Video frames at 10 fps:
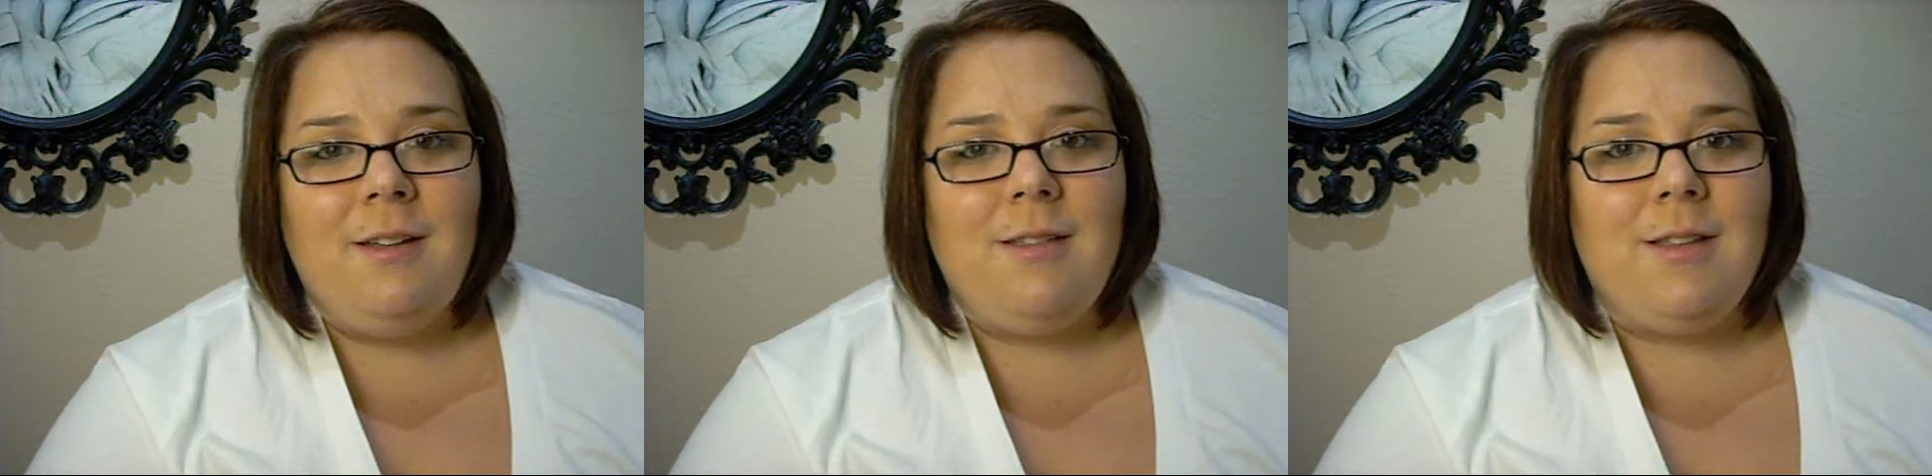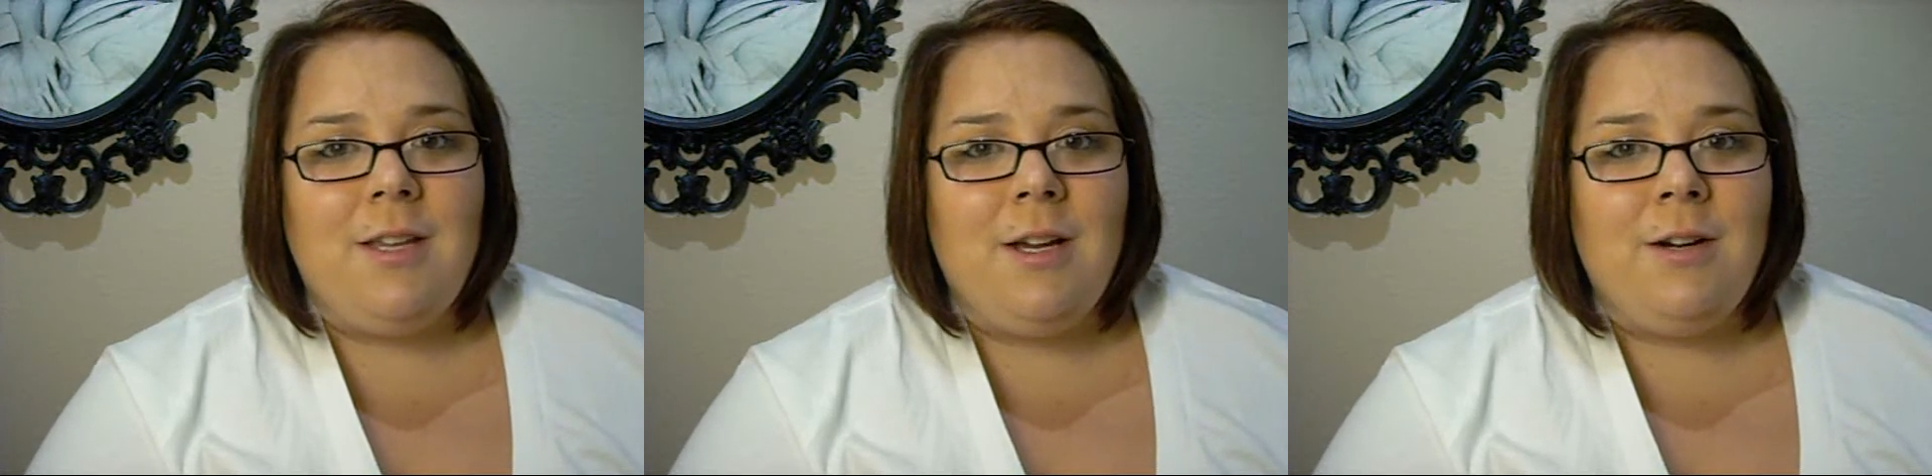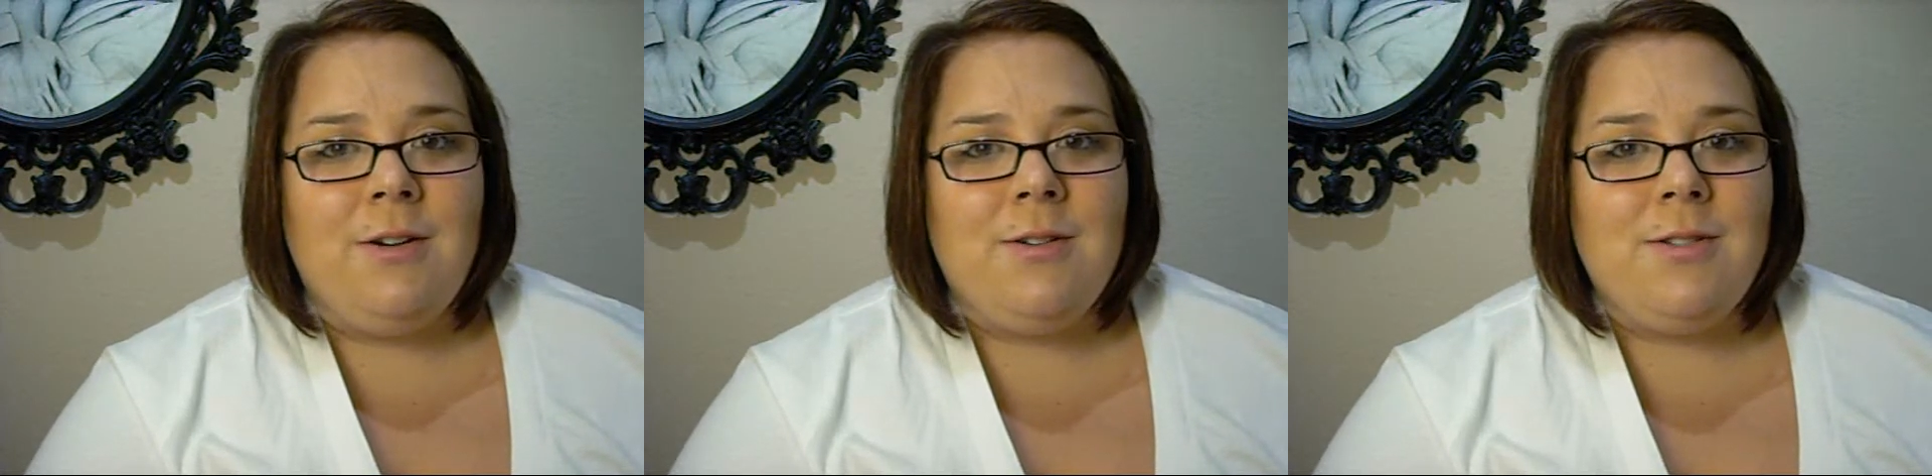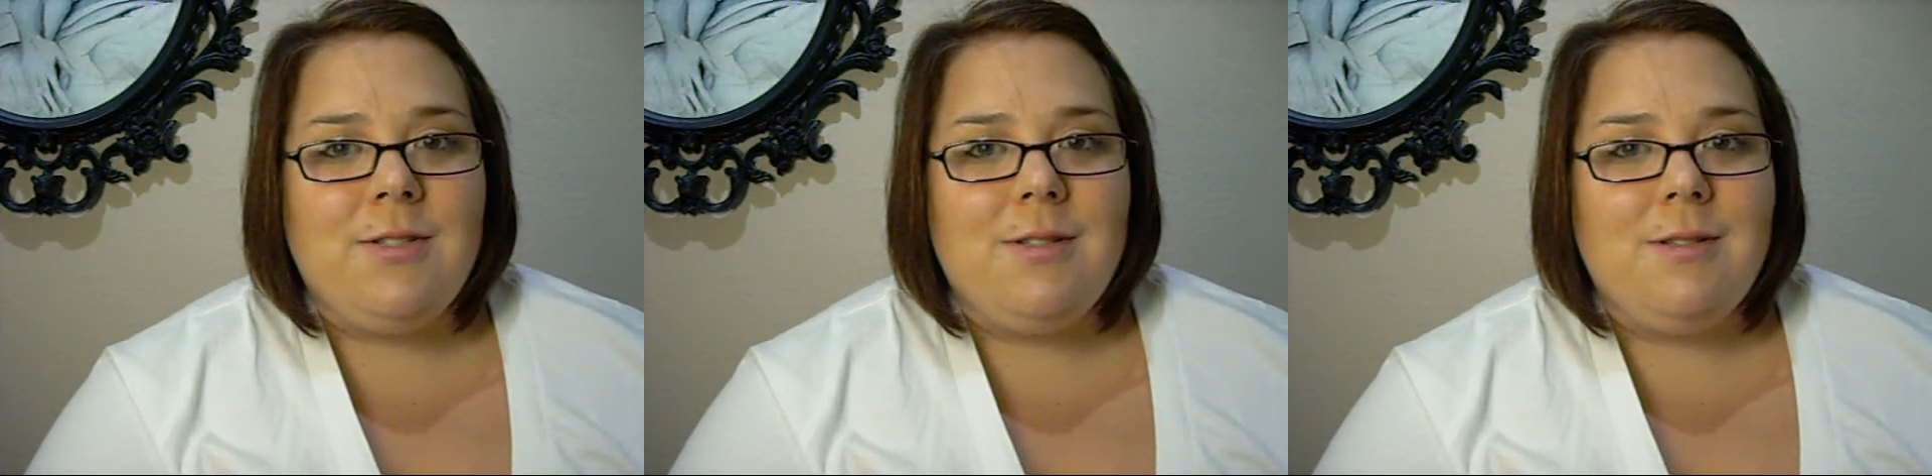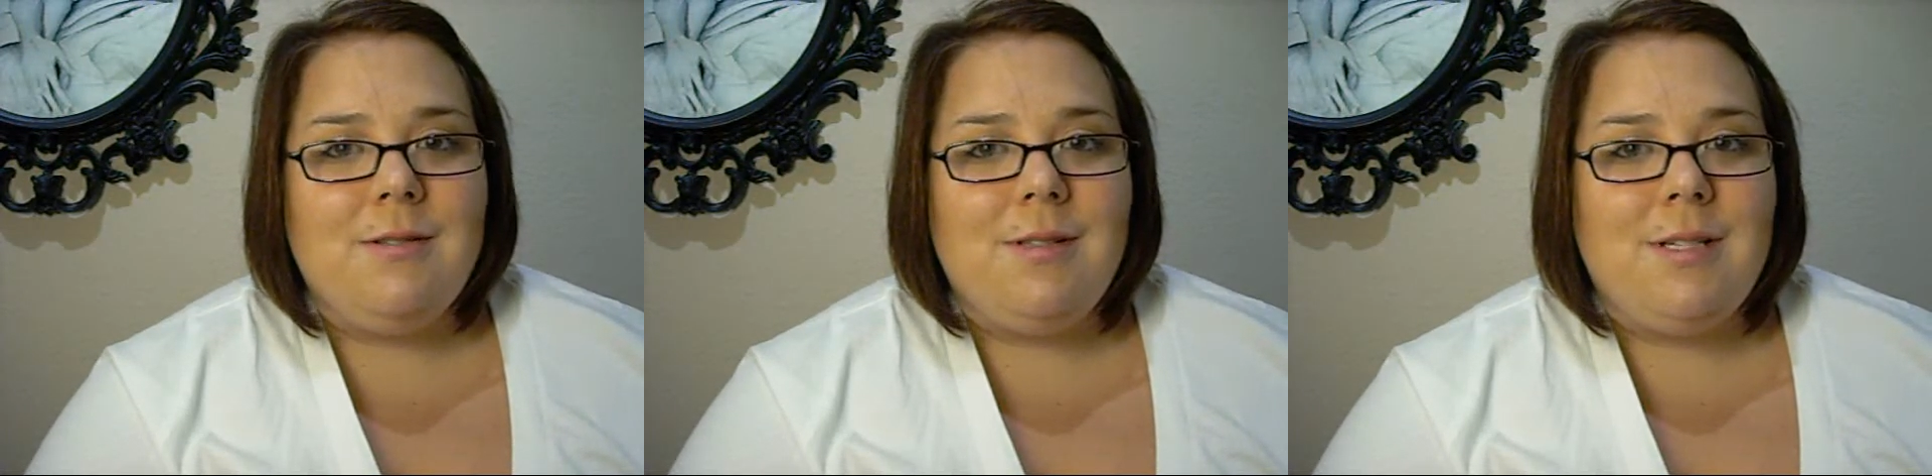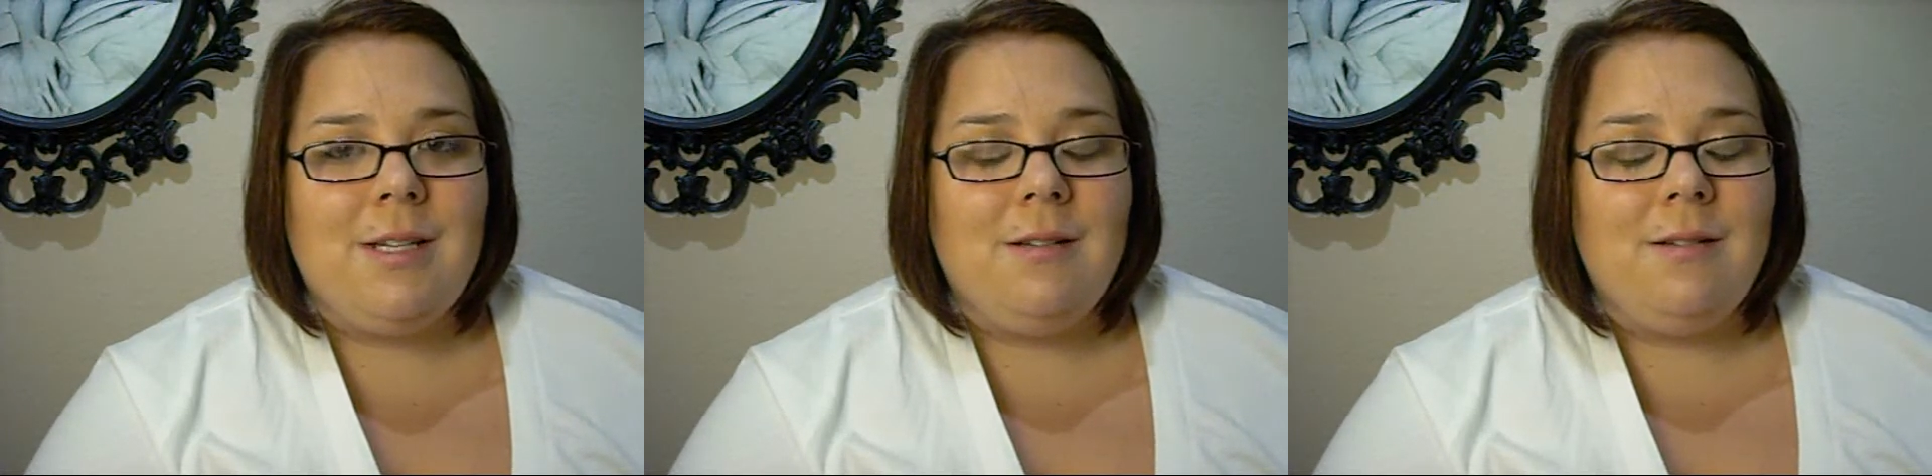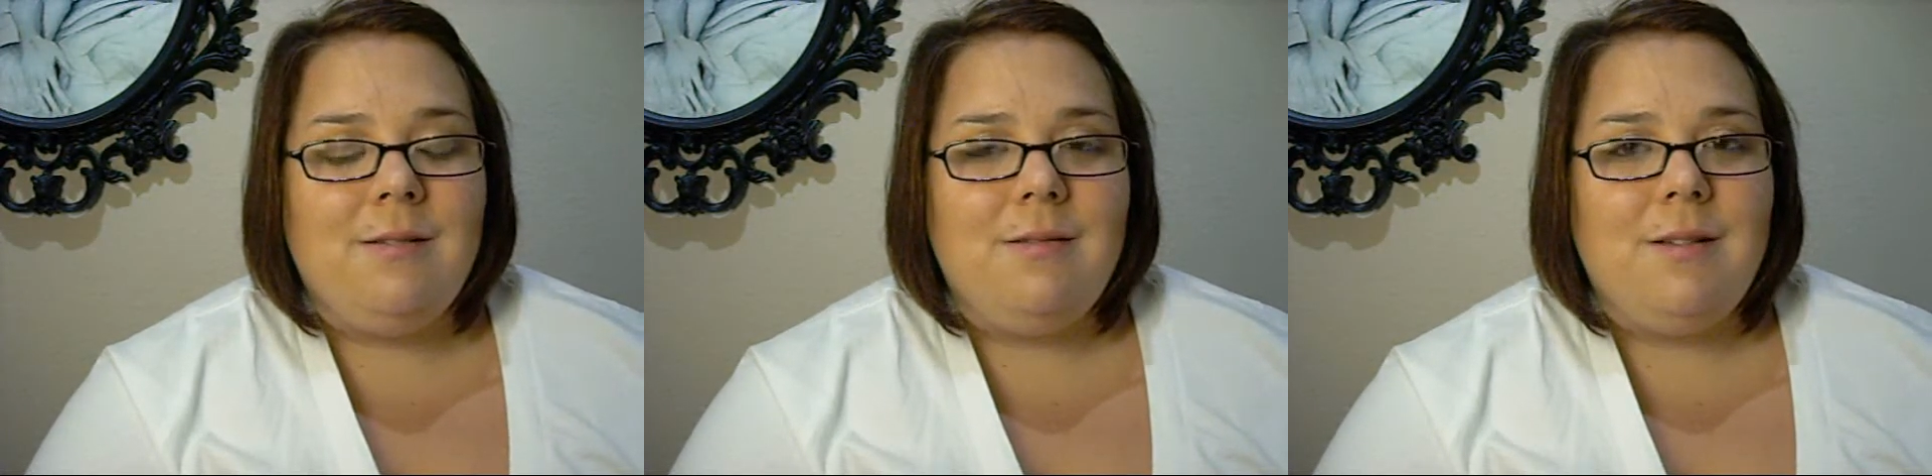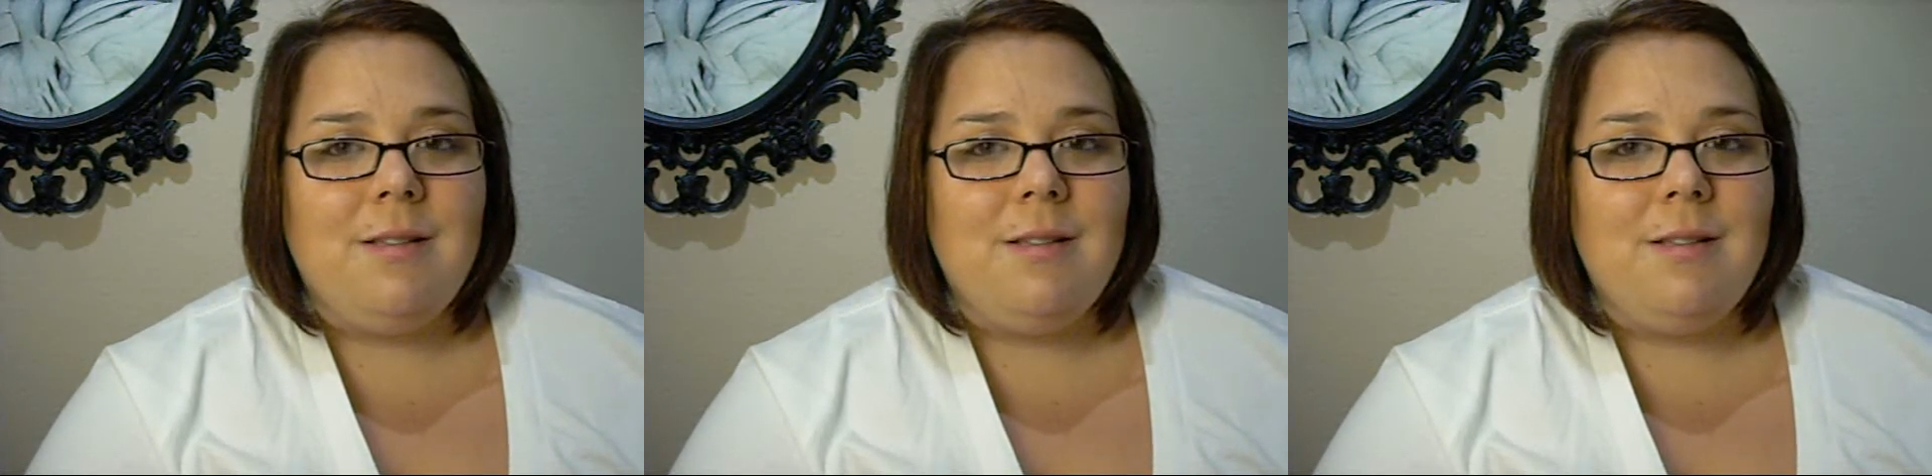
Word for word: that there's still